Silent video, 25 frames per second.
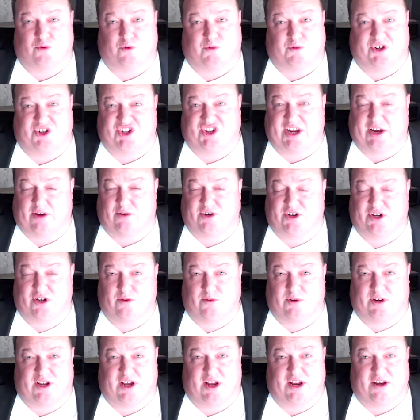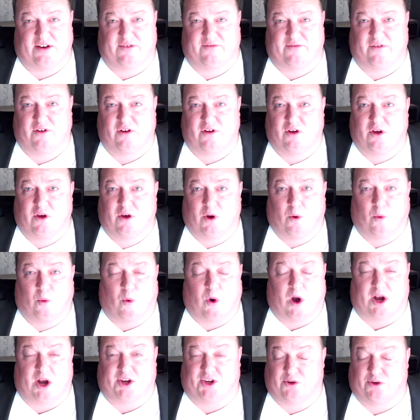will reach out to you and kind of
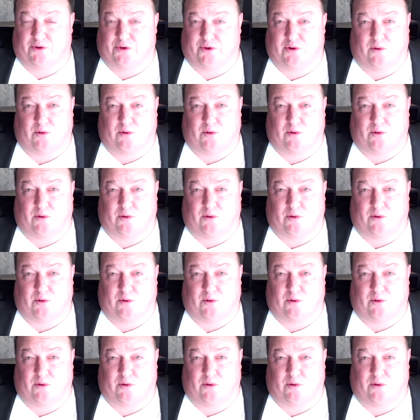walk you